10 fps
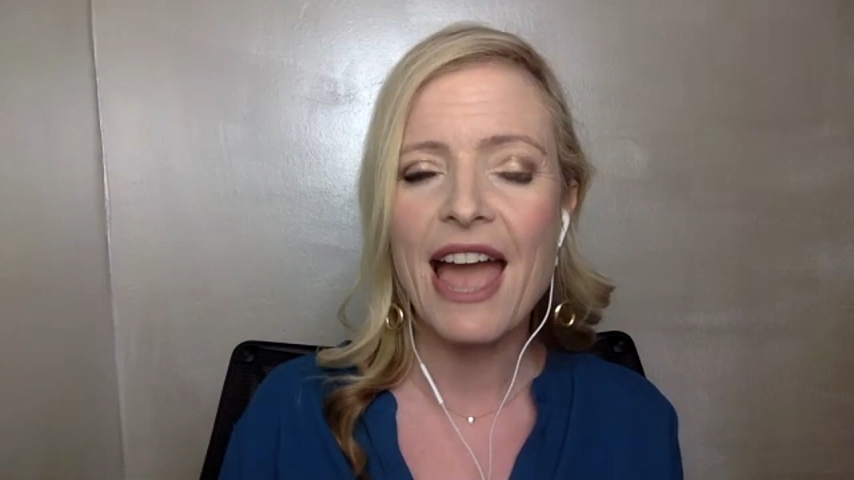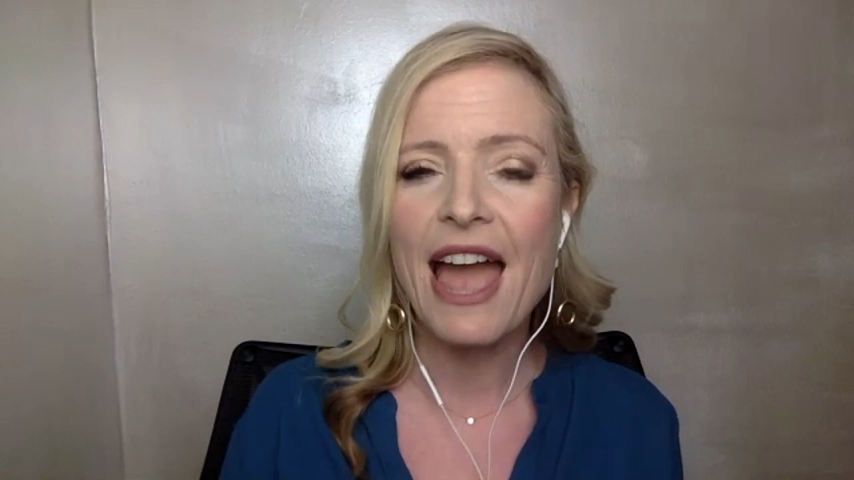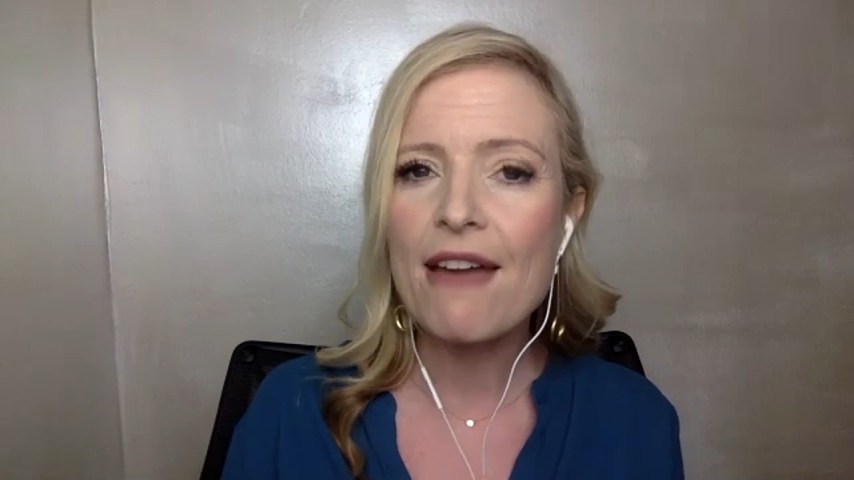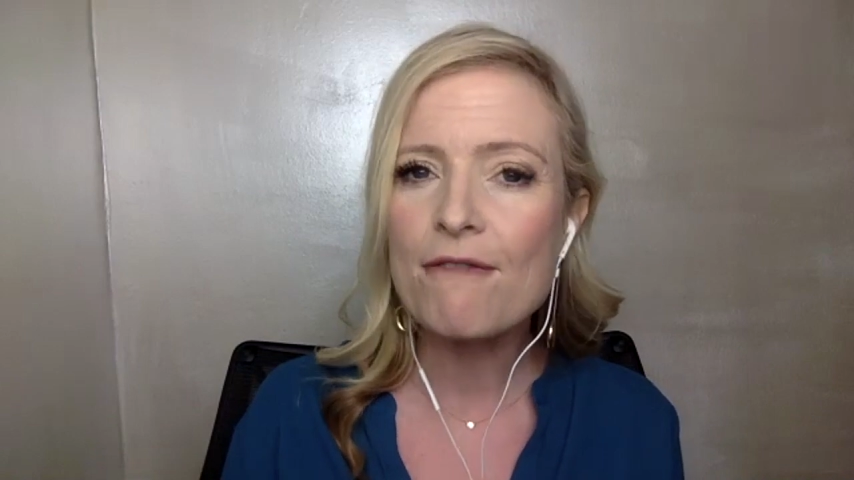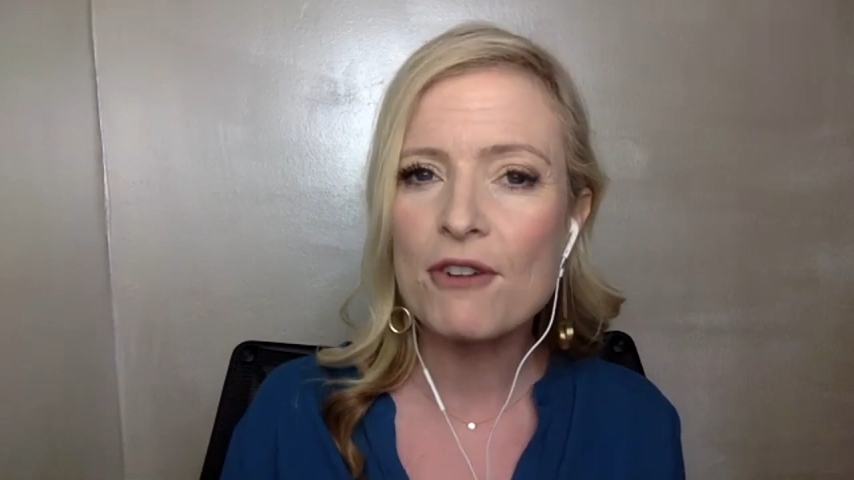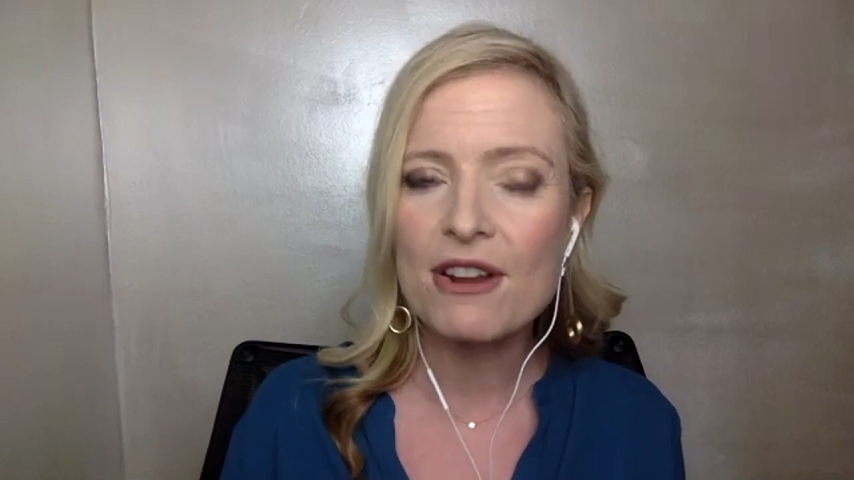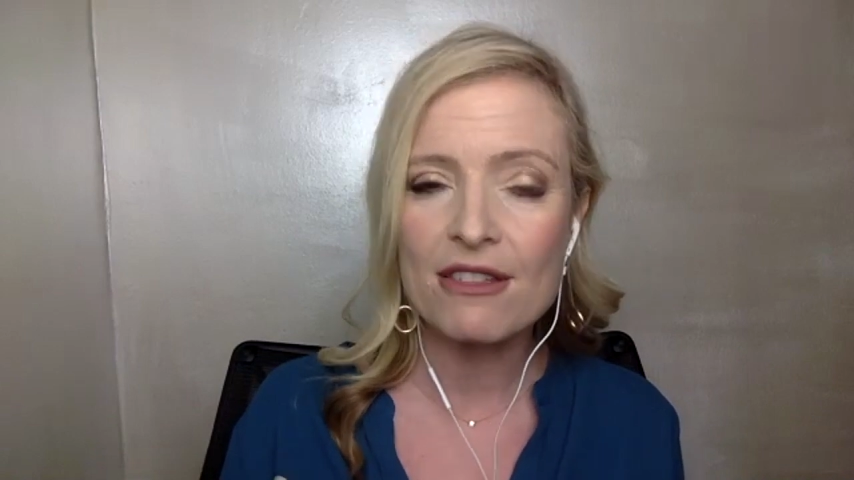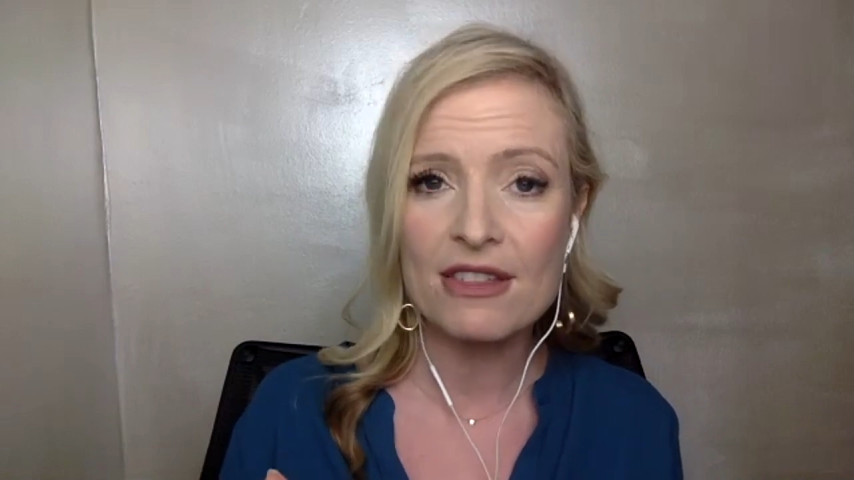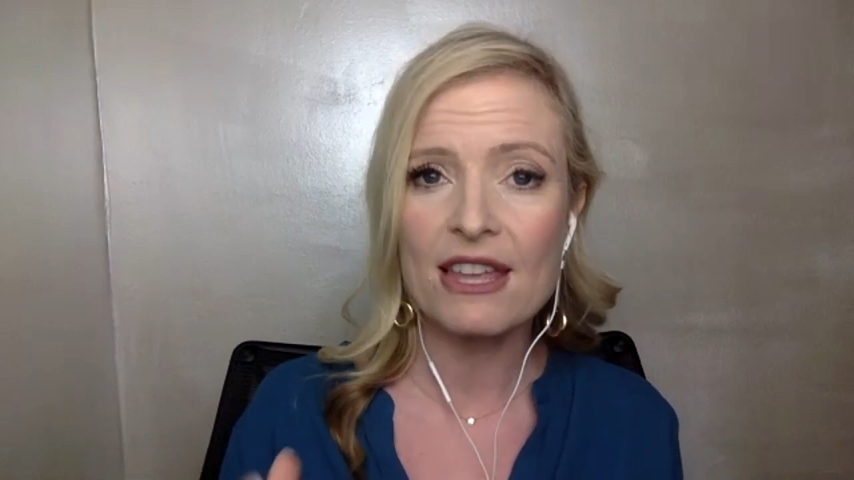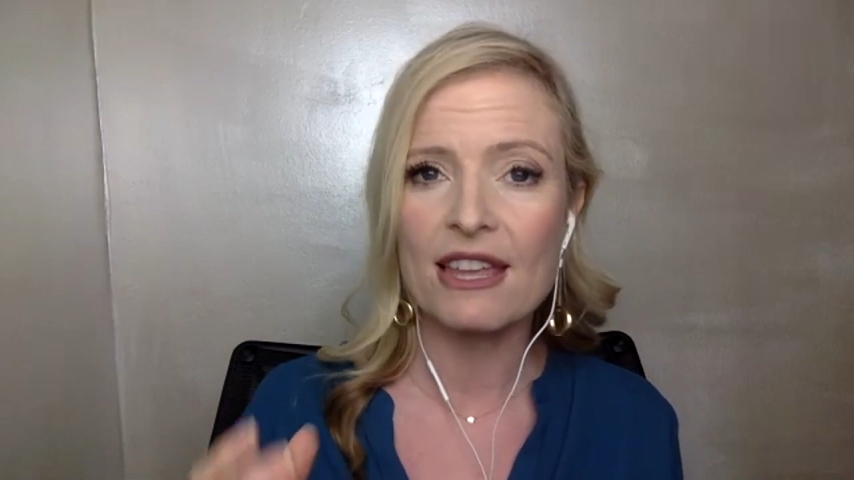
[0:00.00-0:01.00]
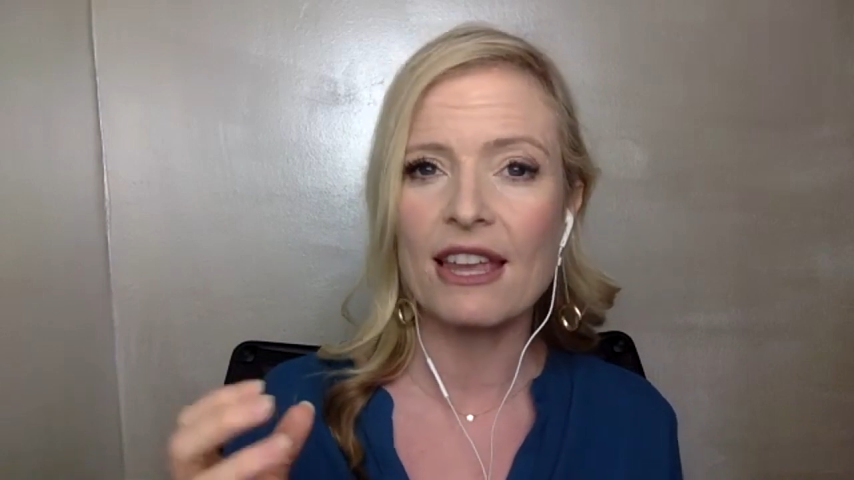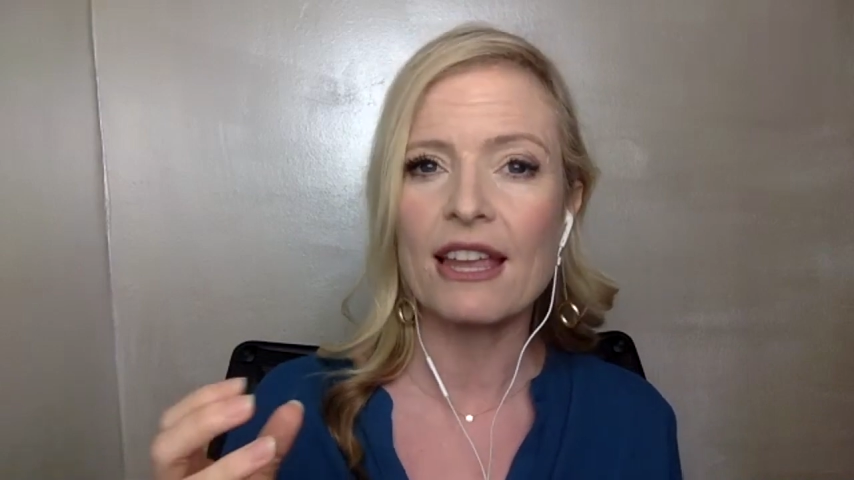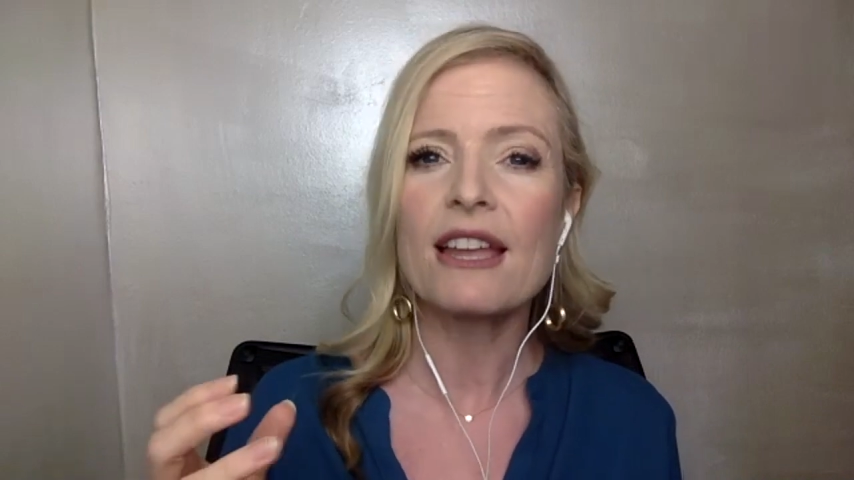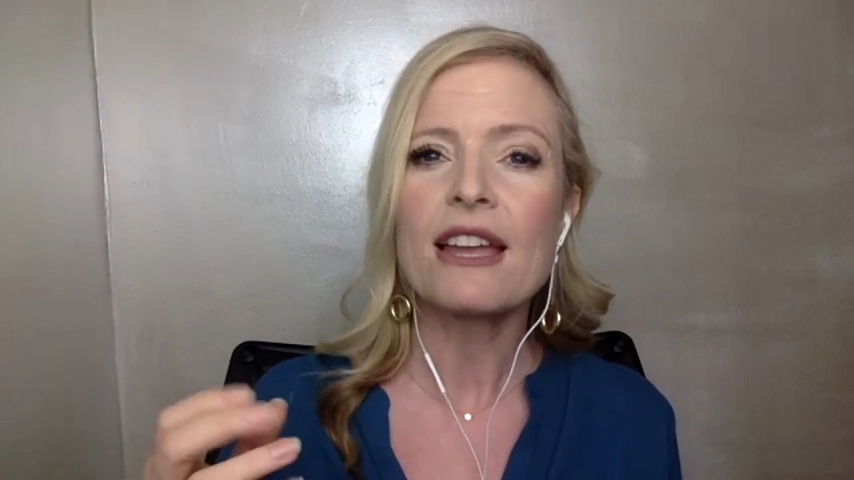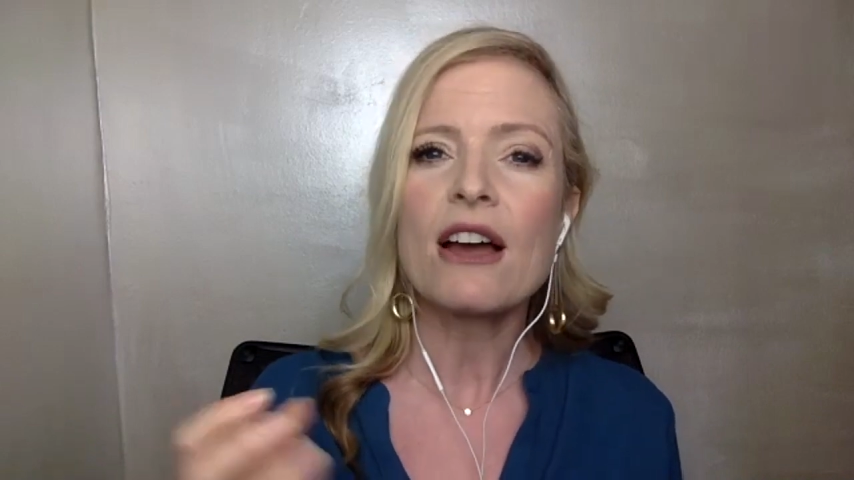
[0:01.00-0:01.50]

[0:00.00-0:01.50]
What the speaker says: everything,